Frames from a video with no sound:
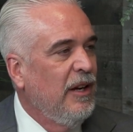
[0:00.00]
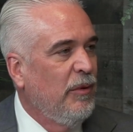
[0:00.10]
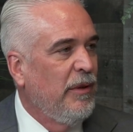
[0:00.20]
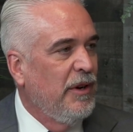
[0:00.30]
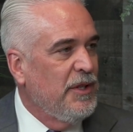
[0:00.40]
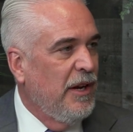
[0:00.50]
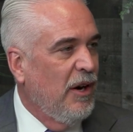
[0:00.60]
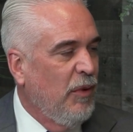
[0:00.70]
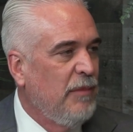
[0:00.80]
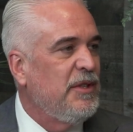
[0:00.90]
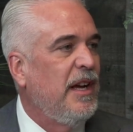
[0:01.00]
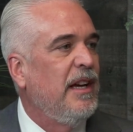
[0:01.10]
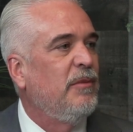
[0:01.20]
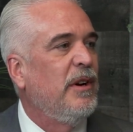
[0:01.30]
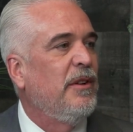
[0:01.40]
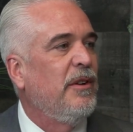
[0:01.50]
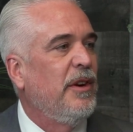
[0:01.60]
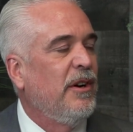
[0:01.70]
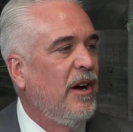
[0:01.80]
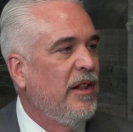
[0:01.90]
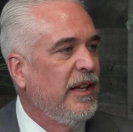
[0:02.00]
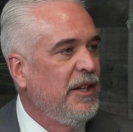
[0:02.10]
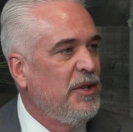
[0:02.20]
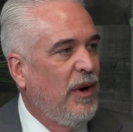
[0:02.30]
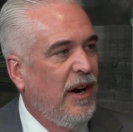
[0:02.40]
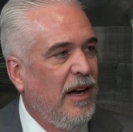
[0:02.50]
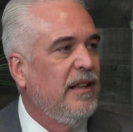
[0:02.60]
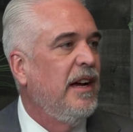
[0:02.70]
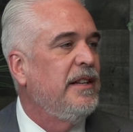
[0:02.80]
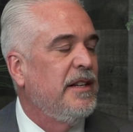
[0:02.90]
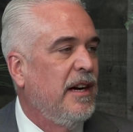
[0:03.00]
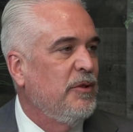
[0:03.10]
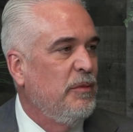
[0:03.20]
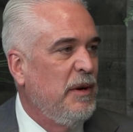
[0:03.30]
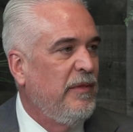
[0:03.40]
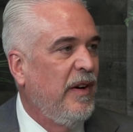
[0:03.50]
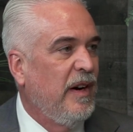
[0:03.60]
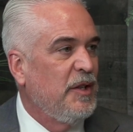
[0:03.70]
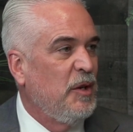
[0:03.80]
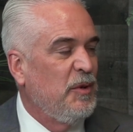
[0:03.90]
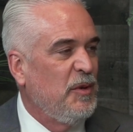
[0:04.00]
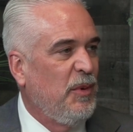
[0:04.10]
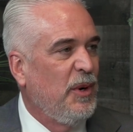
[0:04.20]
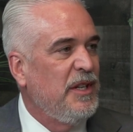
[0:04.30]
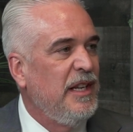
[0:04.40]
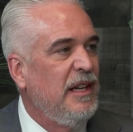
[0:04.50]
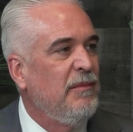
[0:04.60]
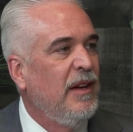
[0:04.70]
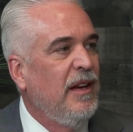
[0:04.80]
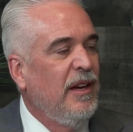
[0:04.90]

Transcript: whether it's on our website, whether they're calling into our hotline to talk to a member of our customer support team,